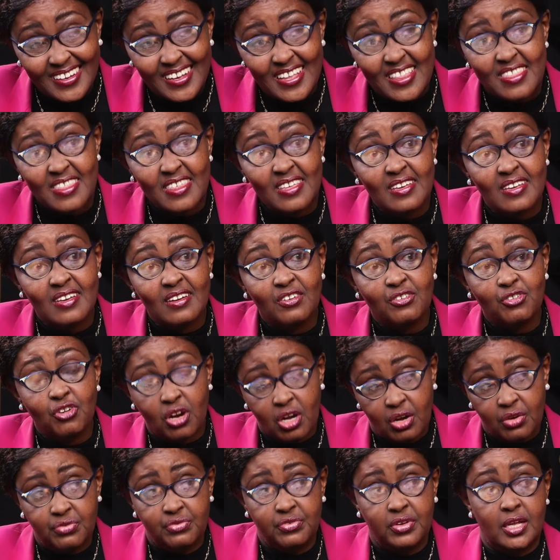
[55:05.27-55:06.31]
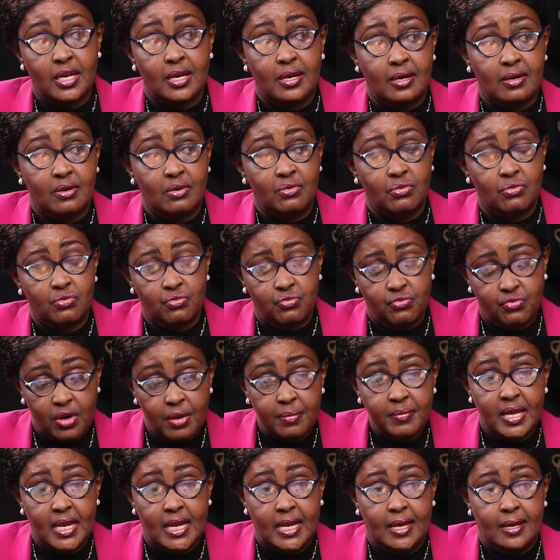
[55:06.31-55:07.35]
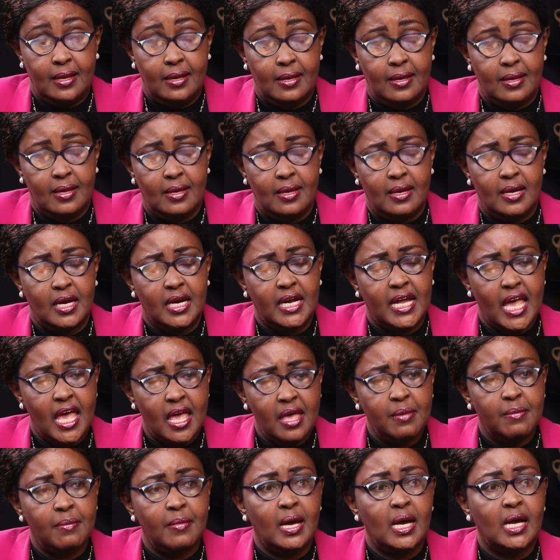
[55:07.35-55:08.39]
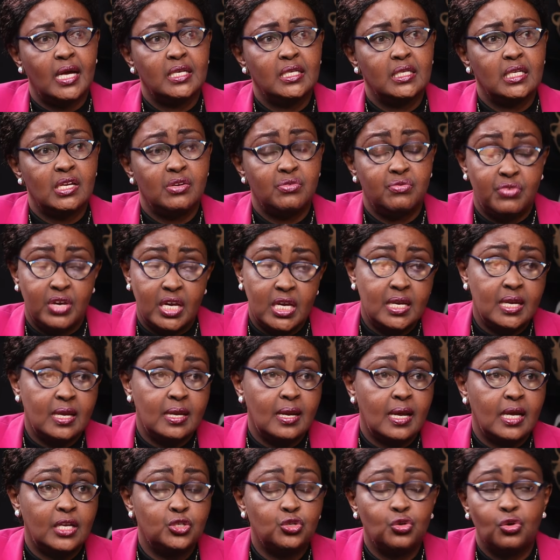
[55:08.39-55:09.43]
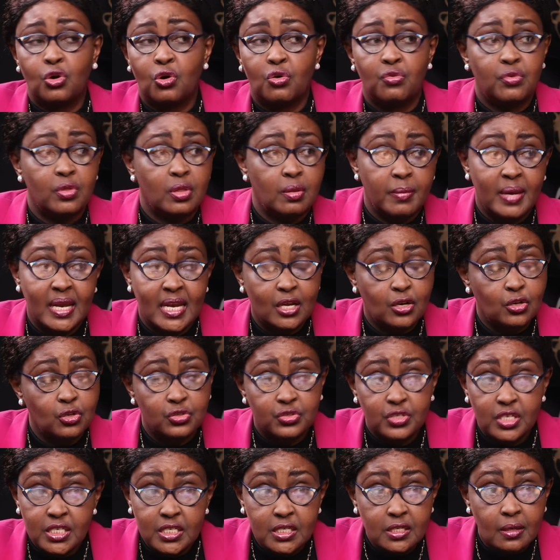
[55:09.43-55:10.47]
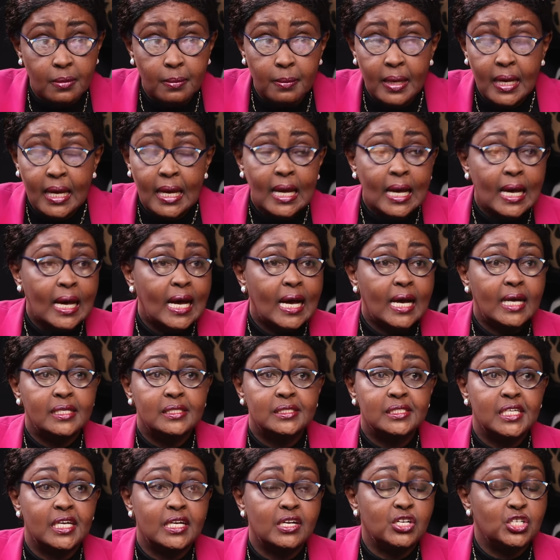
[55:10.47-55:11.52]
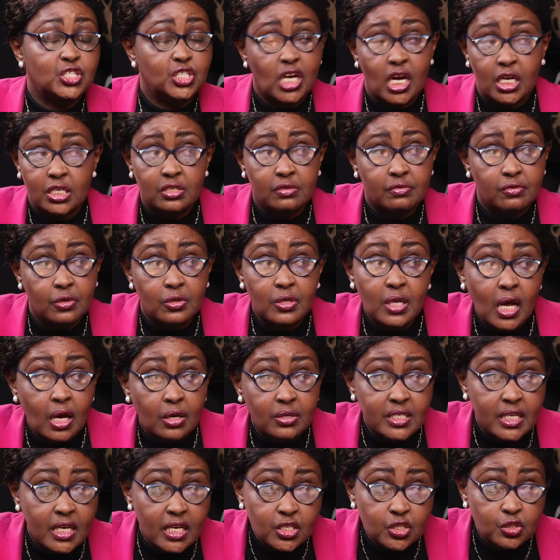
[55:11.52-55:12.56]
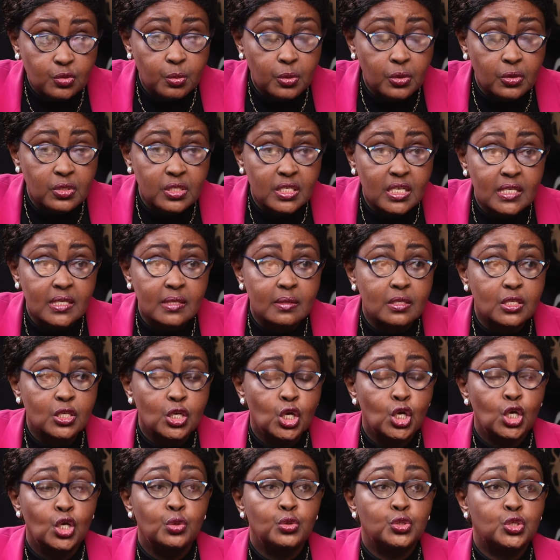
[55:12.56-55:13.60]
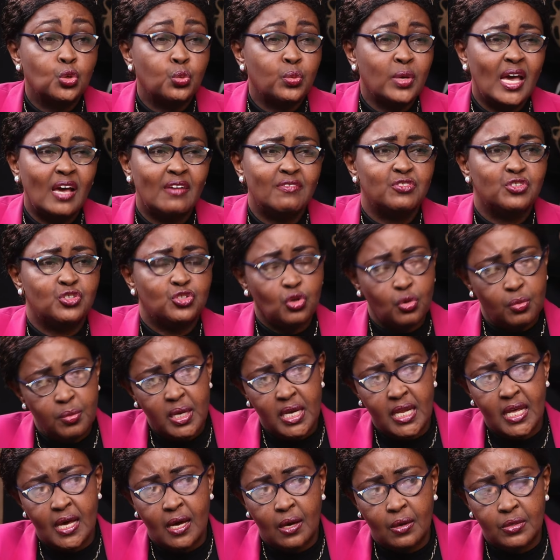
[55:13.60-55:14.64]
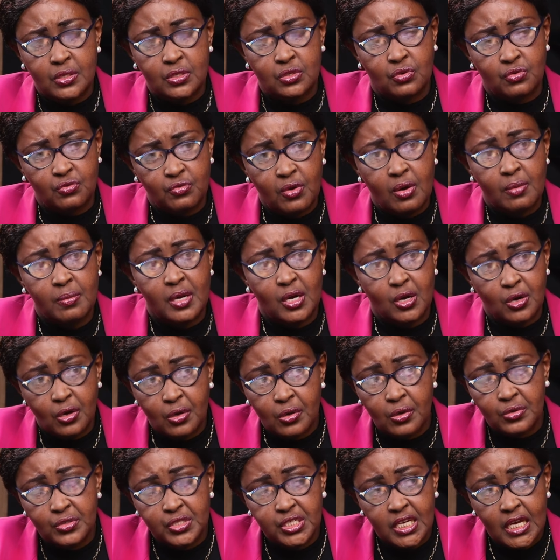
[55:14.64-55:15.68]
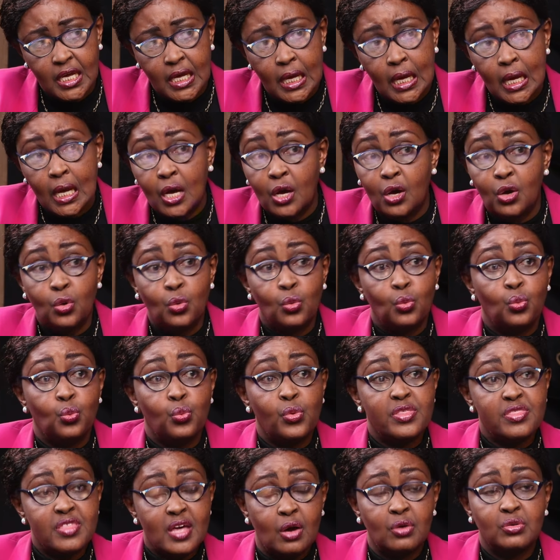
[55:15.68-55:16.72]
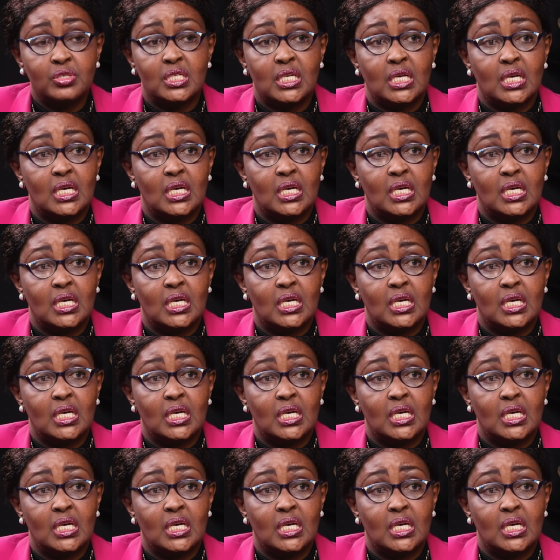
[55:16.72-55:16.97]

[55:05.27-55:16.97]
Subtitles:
the Rockefeller family came and invaded and took over the medical system, and they're in charge of all our textbooks. And so we have so many hours on pharmacology without,